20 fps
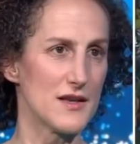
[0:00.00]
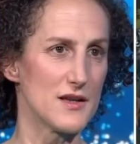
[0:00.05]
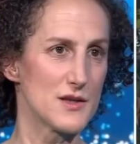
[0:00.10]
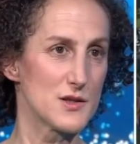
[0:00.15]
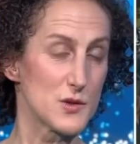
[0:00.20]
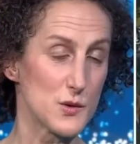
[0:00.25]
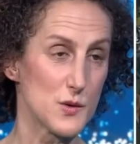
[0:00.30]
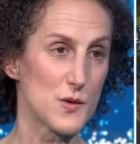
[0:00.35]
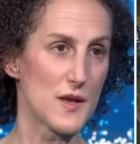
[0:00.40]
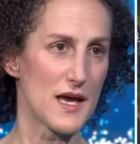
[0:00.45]
that
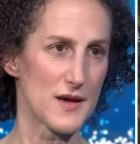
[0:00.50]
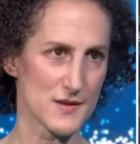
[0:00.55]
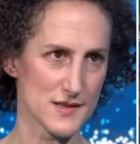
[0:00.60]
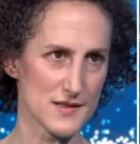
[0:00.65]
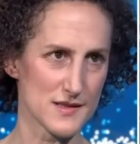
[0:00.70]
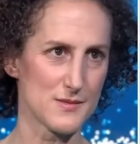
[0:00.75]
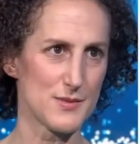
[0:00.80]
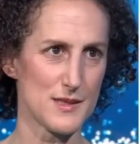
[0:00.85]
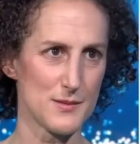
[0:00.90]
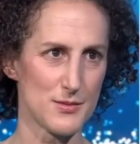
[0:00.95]

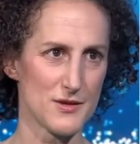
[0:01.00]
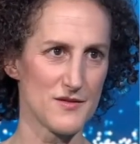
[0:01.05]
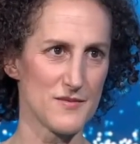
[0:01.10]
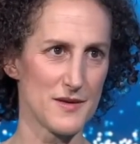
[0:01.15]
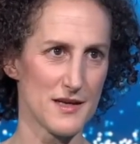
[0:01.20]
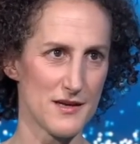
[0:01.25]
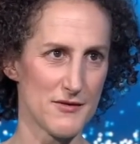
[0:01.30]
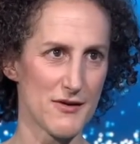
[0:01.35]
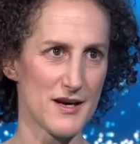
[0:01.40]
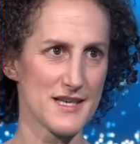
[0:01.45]
2,000 people have
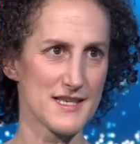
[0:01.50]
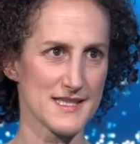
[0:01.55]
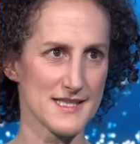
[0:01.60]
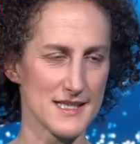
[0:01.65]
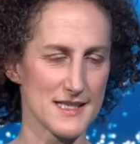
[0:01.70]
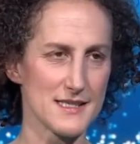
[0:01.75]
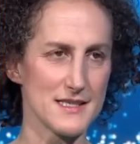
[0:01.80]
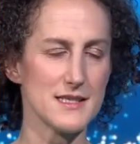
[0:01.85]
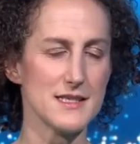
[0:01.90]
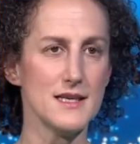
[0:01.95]
been
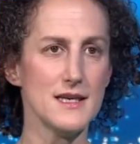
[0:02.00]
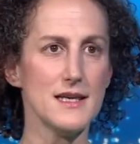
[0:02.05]
arrested.